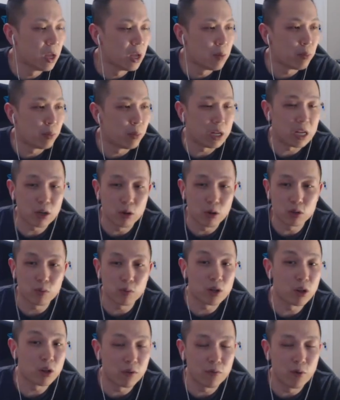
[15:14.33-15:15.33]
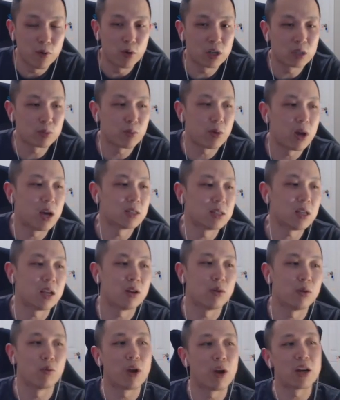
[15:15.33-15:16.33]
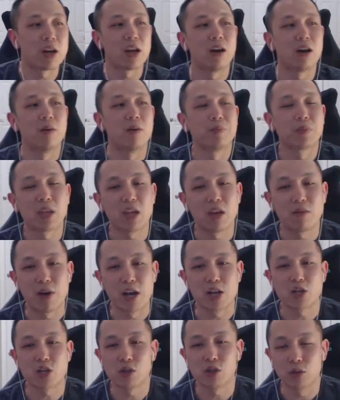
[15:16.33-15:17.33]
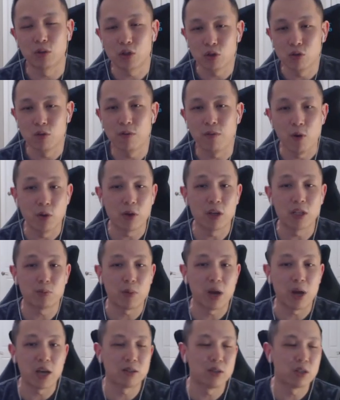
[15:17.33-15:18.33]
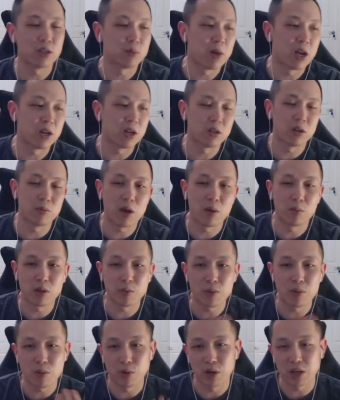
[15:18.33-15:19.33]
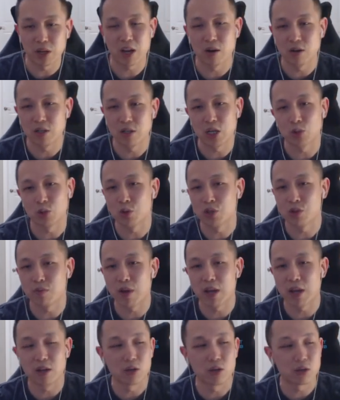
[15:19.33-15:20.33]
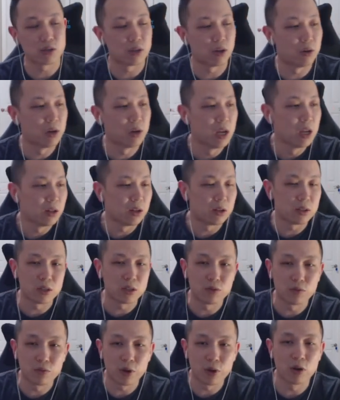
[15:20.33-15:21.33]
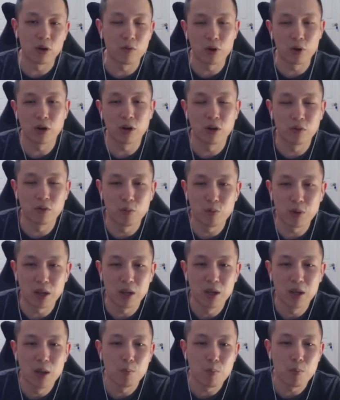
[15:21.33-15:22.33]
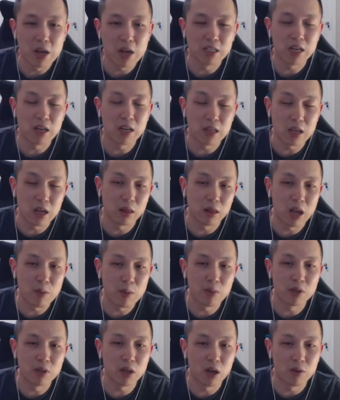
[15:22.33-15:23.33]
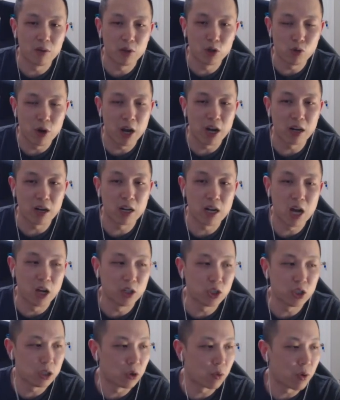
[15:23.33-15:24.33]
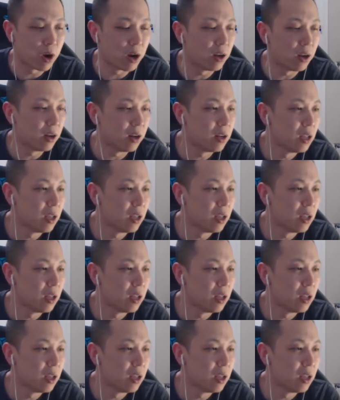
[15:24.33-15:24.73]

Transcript: but he goes for another Focus Blast, and right now, if I shield 2 Focus Blasts in this matchup, I'm going to be able to guarantee switch advantage. So this is very, very good for me, maintaining the alignment of the Dragonite onto the Groudon,